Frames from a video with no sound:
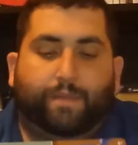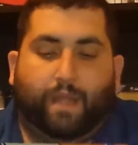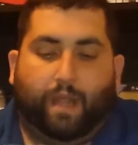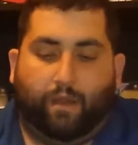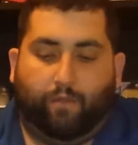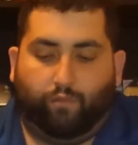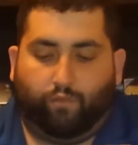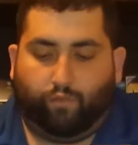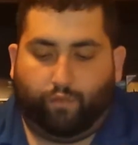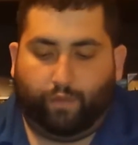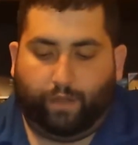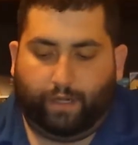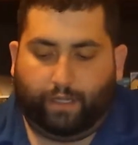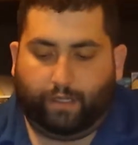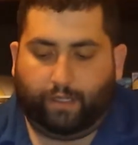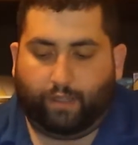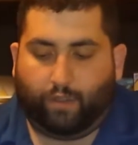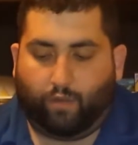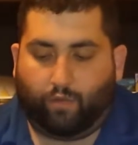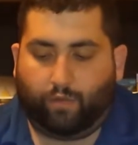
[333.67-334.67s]
I
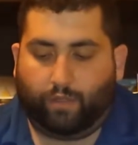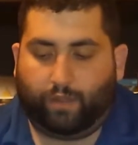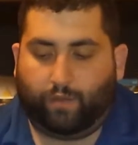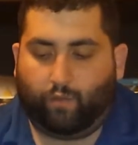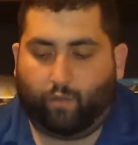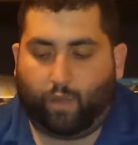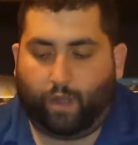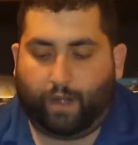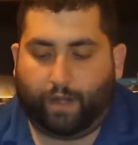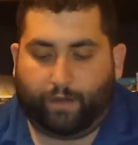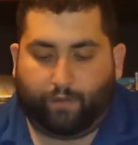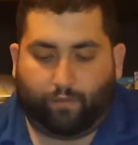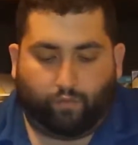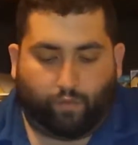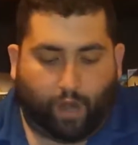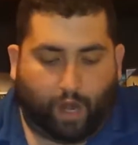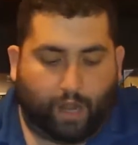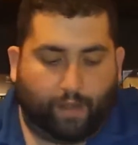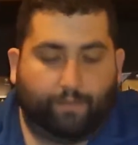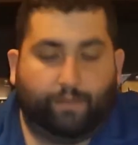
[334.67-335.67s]
really only wanted
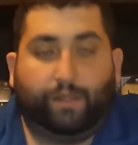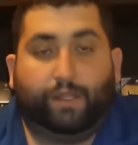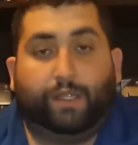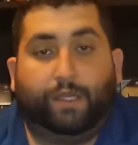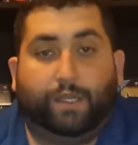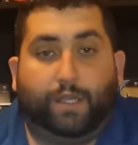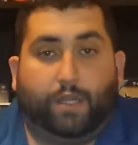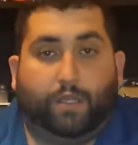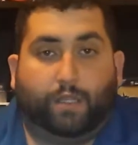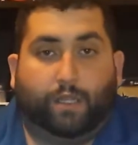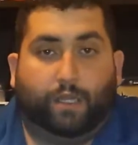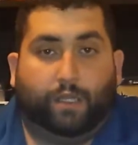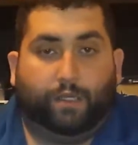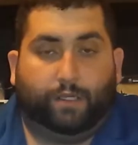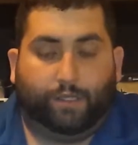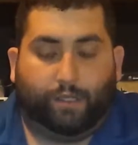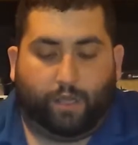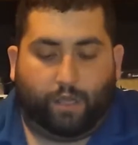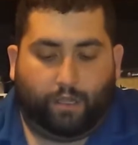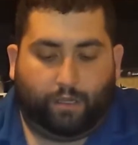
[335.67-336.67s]
Rob and the Duck Hunt
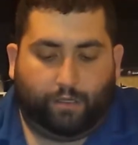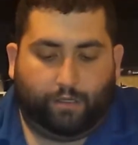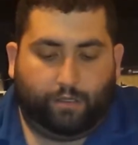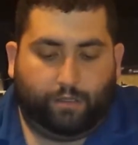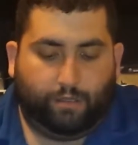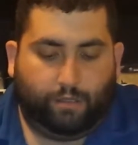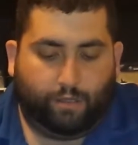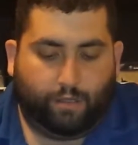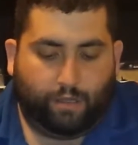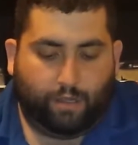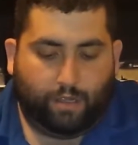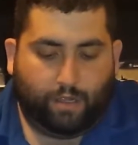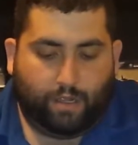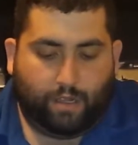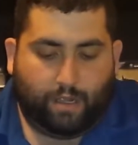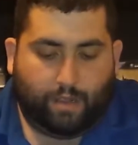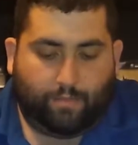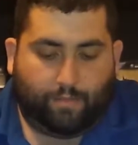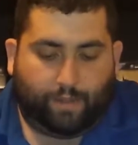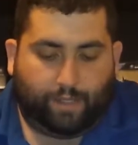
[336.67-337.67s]
Dog,
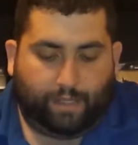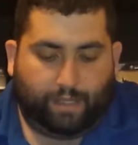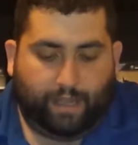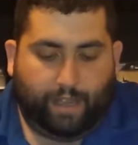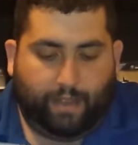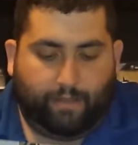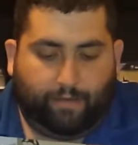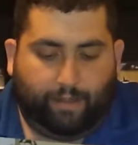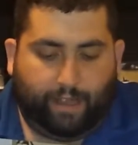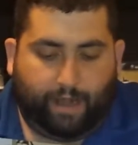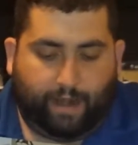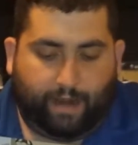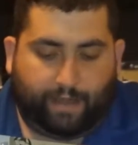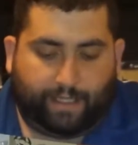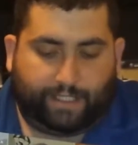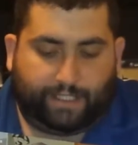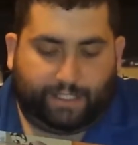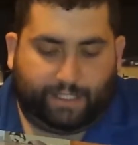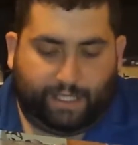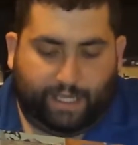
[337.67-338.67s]
but now that I
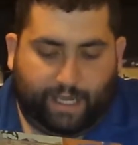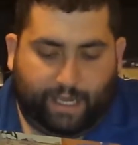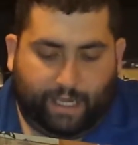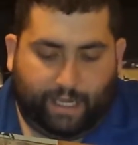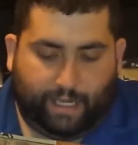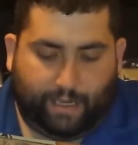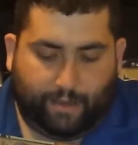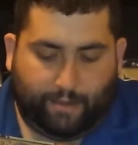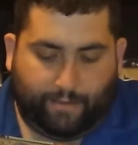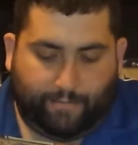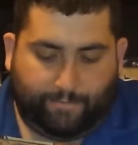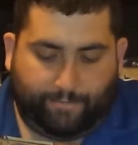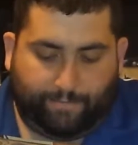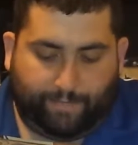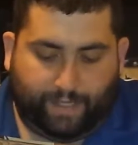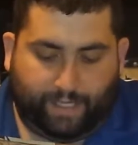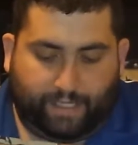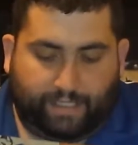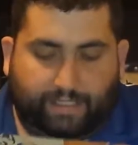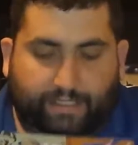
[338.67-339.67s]
see
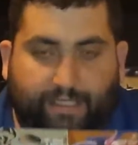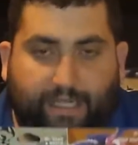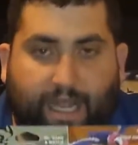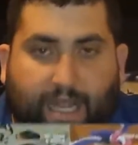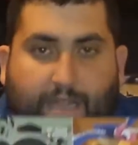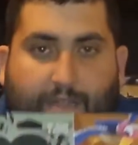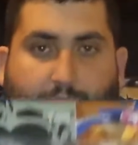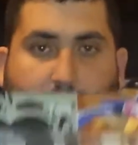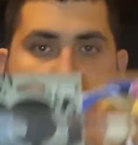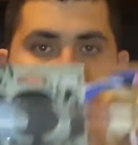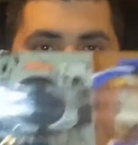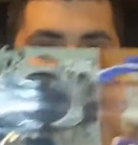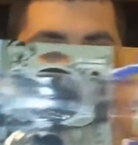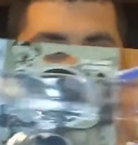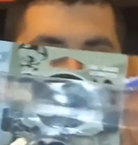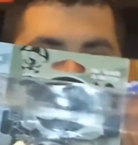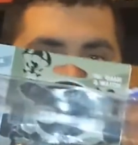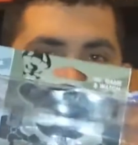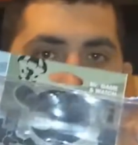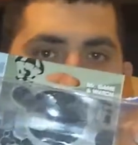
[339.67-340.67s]
exactly what's
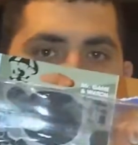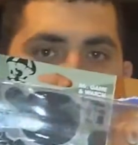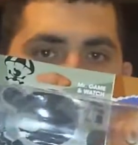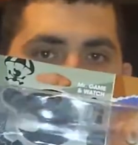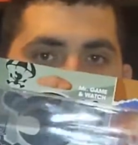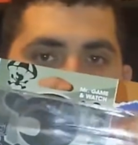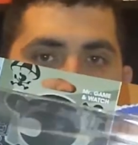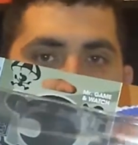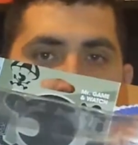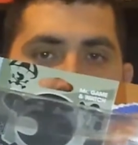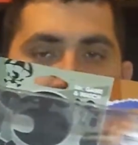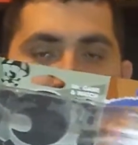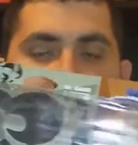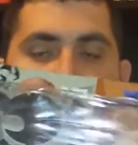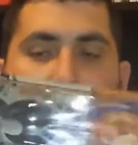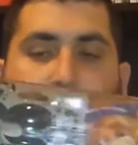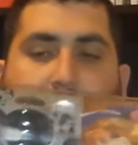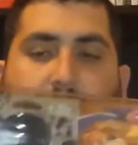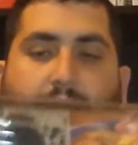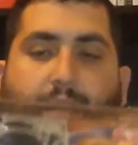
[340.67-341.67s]
going on with
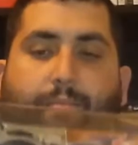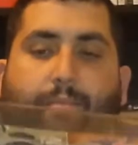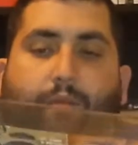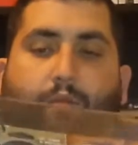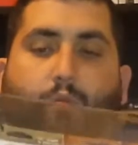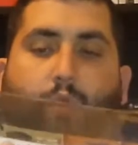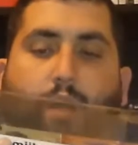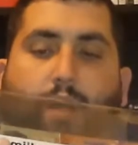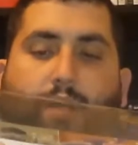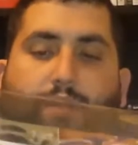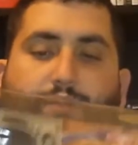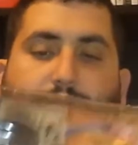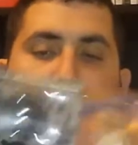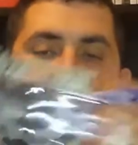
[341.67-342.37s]
Mr. Game & Watch